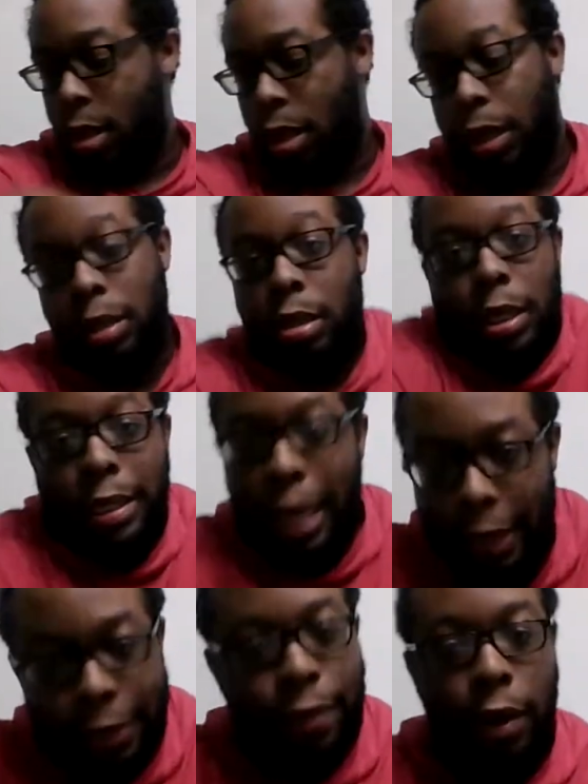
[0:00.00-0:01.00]
It's
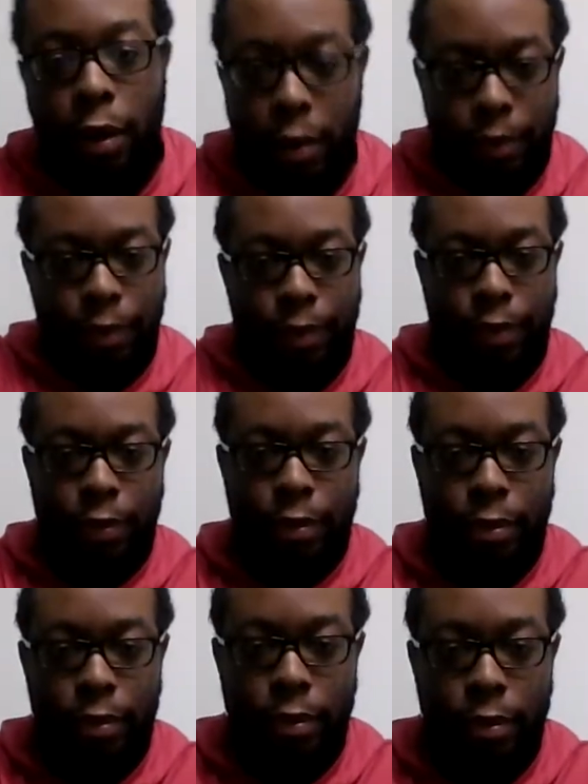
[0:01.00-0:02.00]
not his fault.
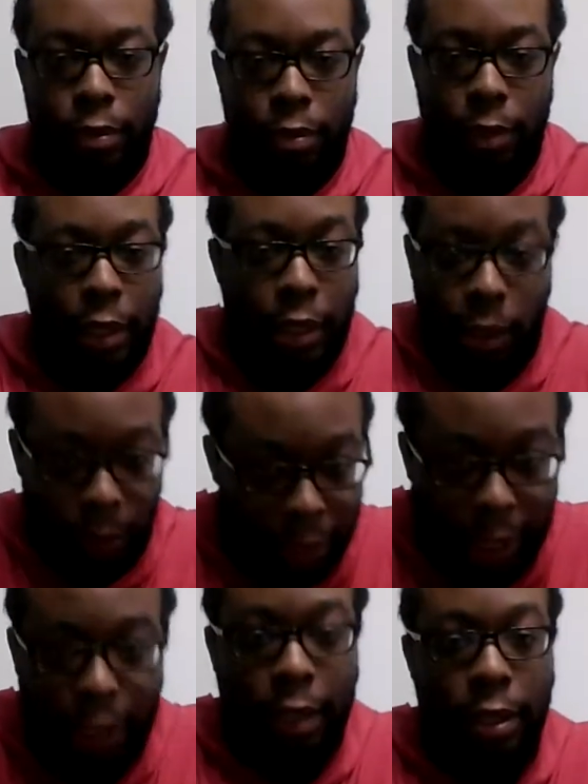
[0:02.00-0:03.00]
This is
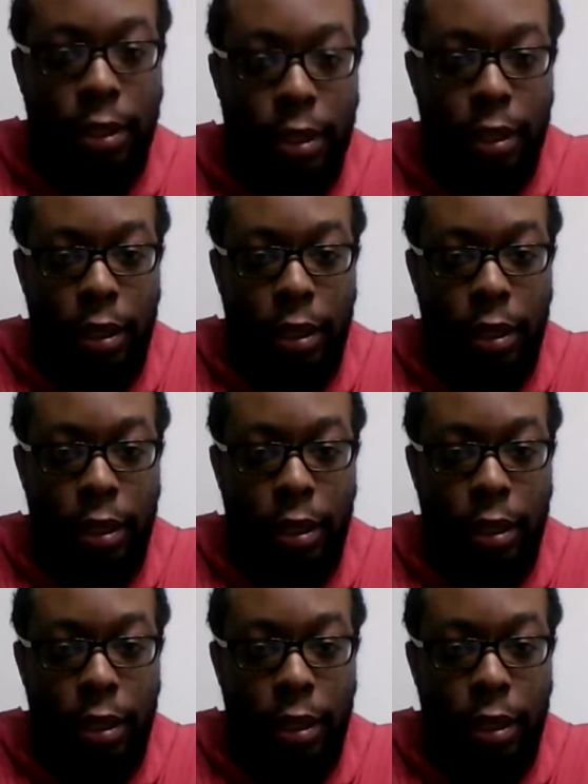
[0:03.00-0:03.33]
ridiculous.